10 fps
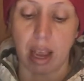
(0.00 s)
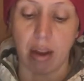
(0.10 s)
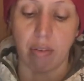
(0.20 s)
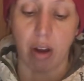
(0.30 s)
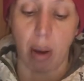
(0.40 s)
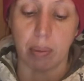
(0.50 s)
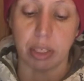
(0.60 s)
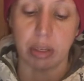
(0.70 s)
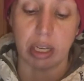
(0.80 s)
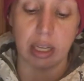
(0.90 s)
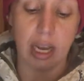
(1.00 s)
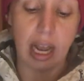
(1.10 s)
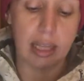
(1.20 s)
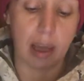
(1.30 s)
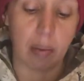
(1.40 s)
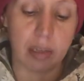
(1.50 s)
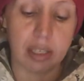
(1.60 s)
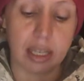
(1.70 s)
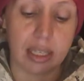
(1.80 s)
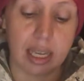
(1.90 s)
every opportunity that
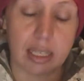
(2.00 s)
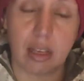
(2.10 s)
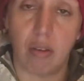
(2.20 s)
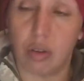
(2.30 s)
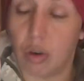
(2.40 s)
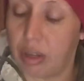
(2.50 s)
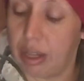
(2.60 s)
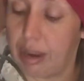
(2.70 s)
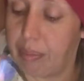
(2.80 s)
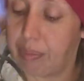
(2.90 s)
presents itself shortly.